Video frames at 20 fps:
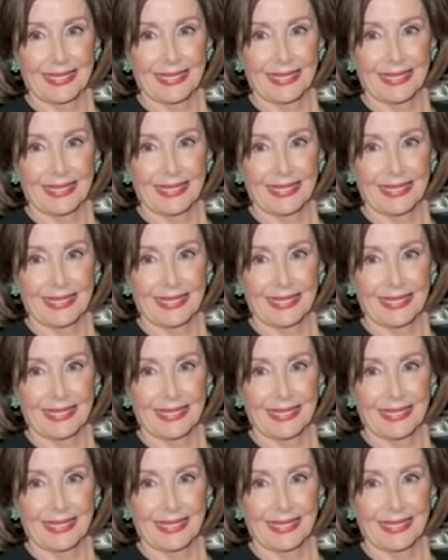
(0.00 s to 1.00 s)

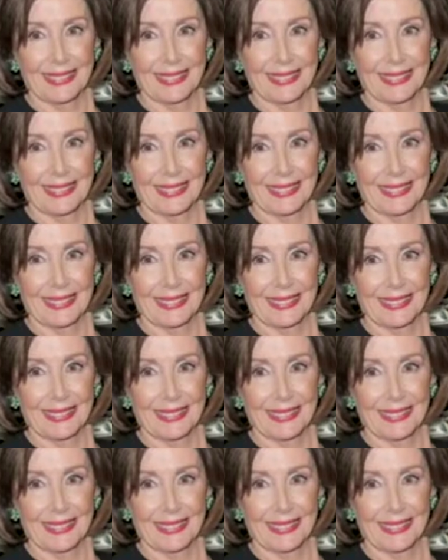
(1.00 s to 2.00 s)

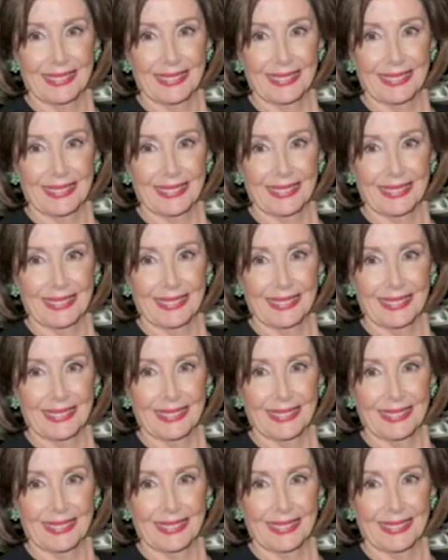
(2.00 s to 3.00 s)

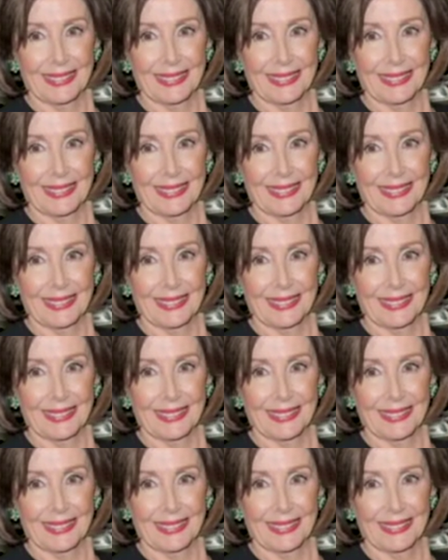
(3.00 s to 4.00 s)

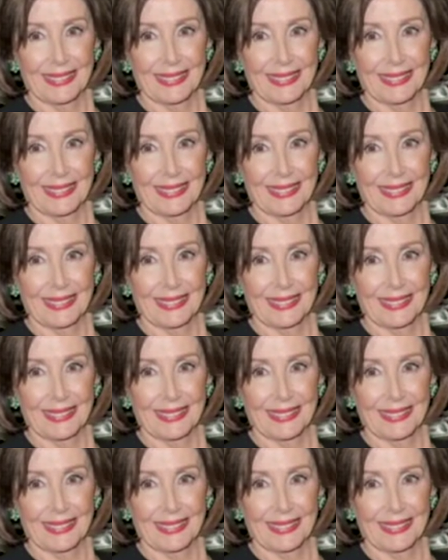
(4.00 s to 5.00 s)

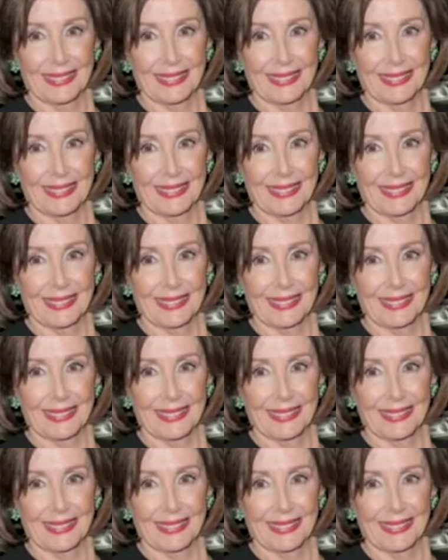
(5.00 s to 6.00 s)

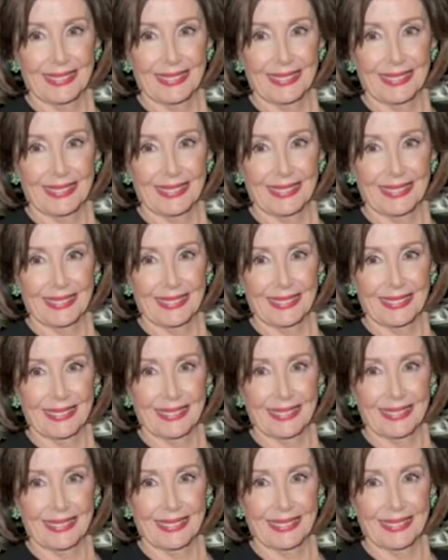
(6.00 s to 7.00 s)

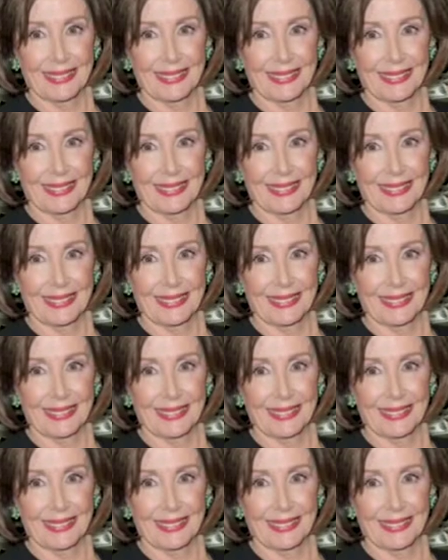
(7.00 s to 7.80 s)
The person shown says nothing.